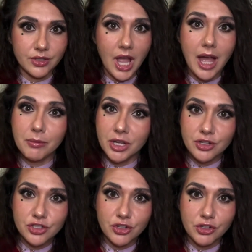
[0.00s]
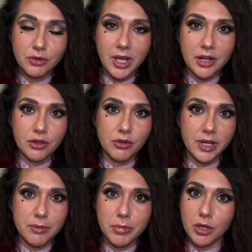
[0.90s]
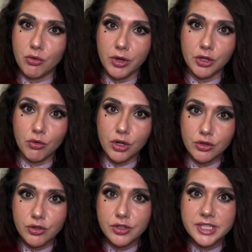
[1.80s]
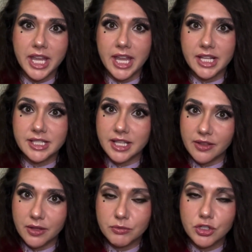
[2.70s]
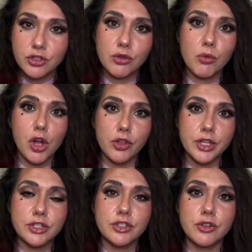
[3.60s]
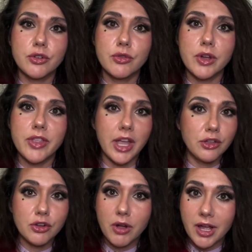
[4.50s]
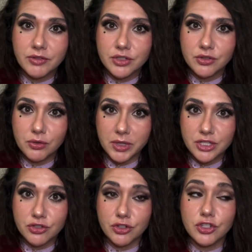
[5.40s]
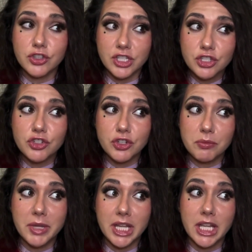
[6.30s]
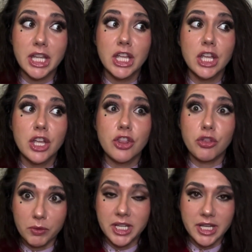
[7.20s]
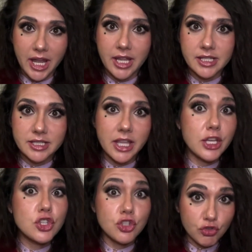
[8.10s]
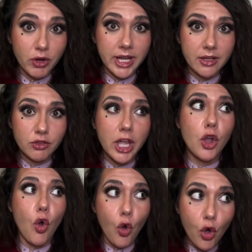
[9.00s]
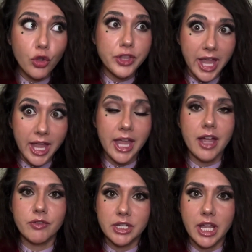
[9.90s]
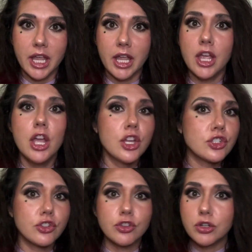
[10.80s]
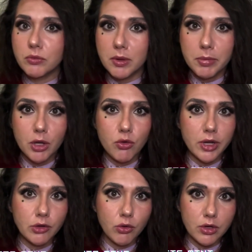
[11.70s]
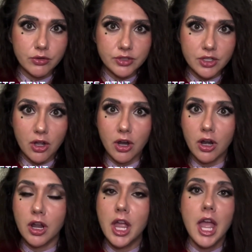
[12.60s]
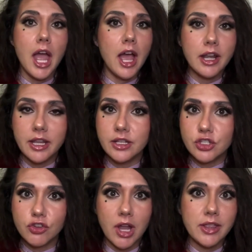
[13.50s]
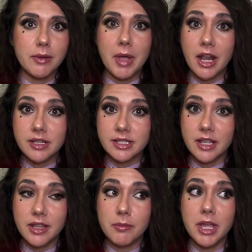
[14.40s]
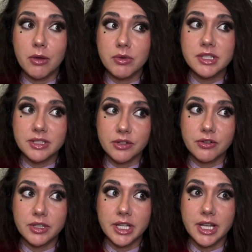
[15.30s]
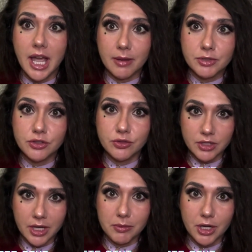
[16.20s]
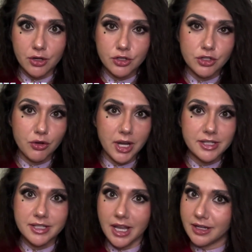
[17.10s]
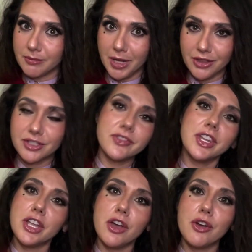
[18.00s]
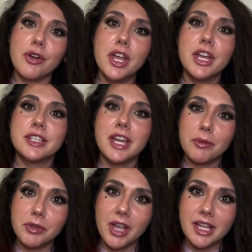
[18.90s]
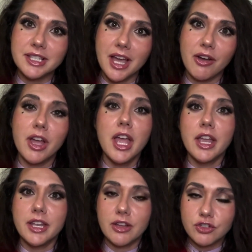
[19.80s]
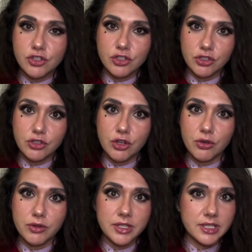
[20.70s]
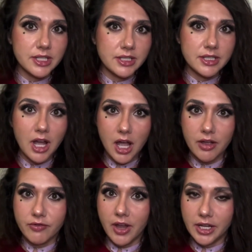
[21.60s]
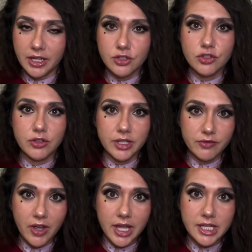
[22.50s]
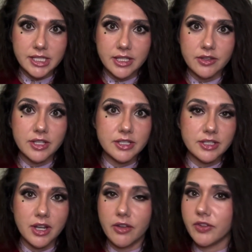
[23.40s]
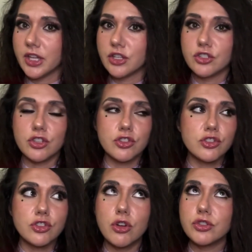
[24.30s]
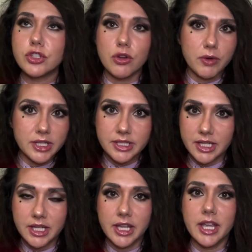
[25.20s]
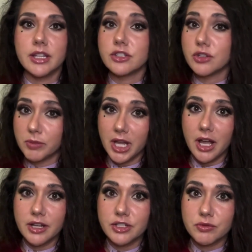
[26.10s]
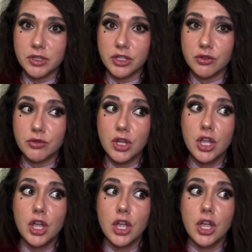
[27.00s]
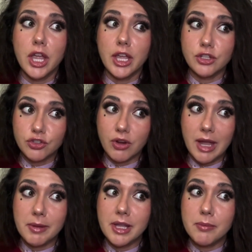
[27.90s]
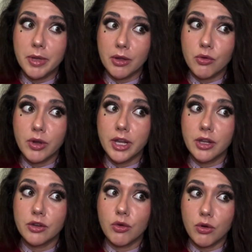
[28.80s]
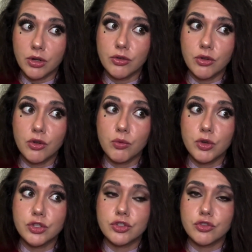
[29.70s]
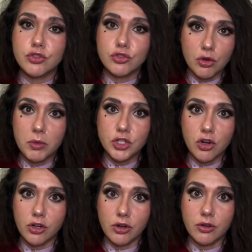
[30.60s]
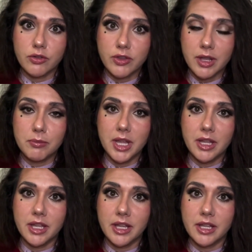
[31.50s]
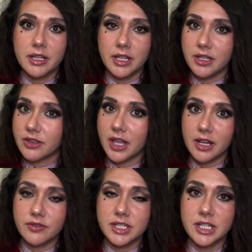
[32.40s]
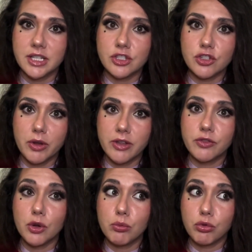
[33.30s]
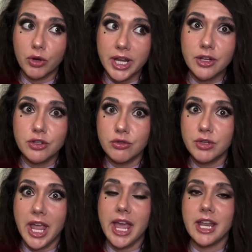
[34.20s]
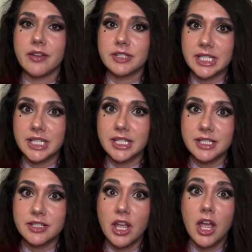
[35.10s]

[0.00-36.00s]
I'm gonna show you how to create Bitcoin Ordinals and send them to your wallet so that you don't have to do the research. This took me 3 days, like straight, like all day, every day, to learn what Bitcoin Ordinals are, how to inscribe them, how to send them. It was literally an absolute nightmare. So I decided to make this video to help you guys out. Now, just so you know, this is not financial advice. This stuff is so risky. And to be honest with you, inscribing a Bitcoin Ordinal was so much harder than making an ETH NFT. So if you're brand new to NFTs,